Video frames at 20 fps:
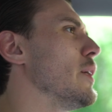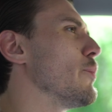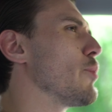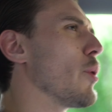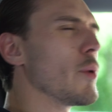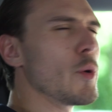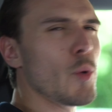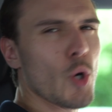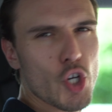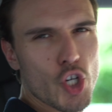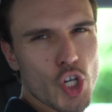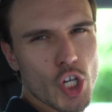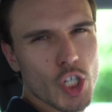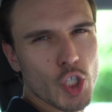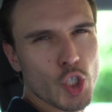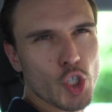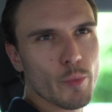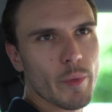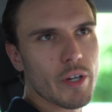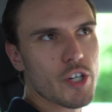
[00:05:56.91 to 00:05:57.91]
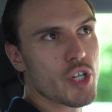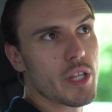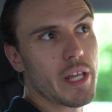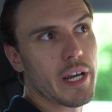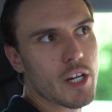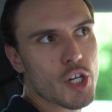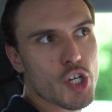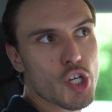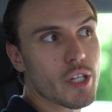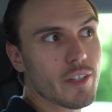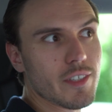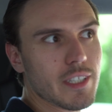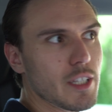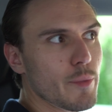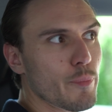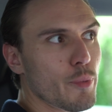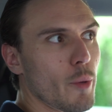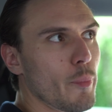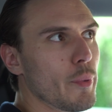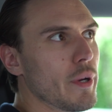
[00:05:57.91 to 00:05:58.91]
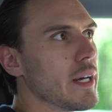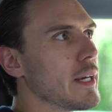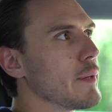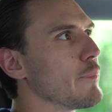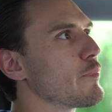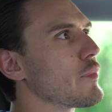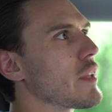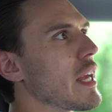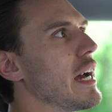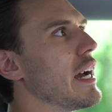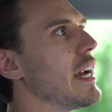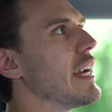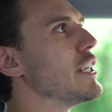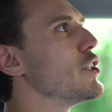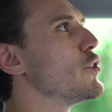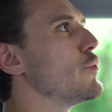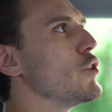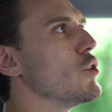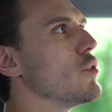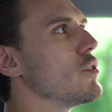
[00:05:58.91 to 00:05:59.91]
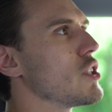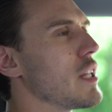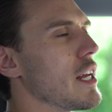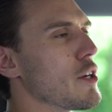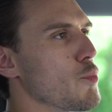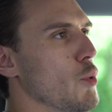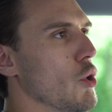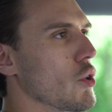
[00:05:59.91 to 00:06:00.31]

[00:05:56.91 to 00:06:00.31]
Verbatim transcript: Probably won't show you too much of that because you can see the proper uh, interview slash